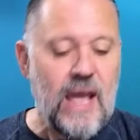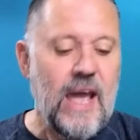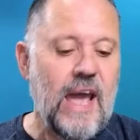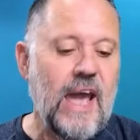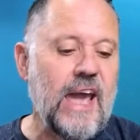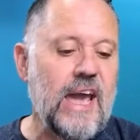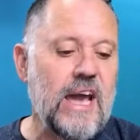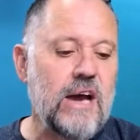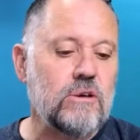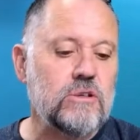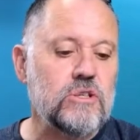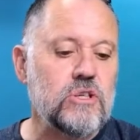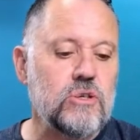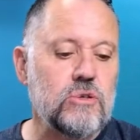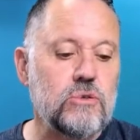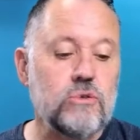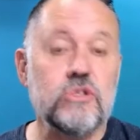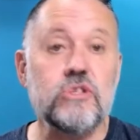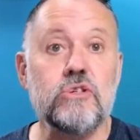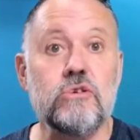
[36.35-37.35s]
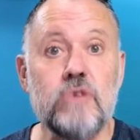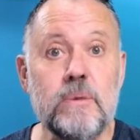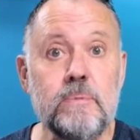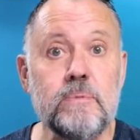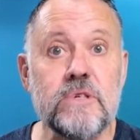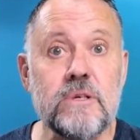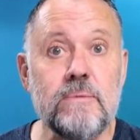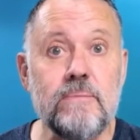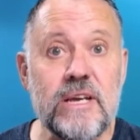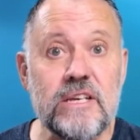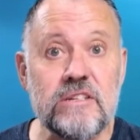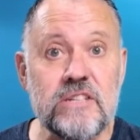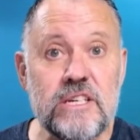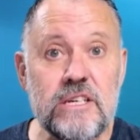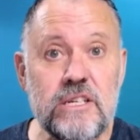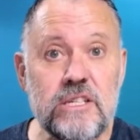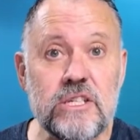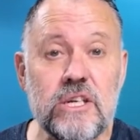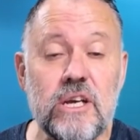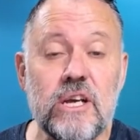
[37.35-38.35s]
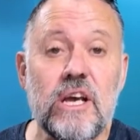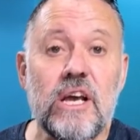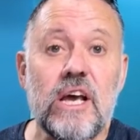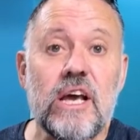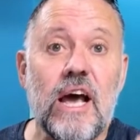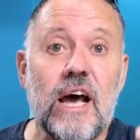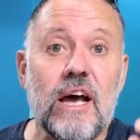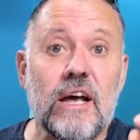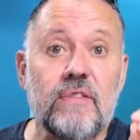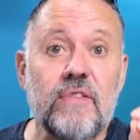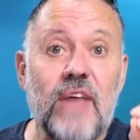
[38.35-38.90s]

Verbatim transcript: how to script a message uh,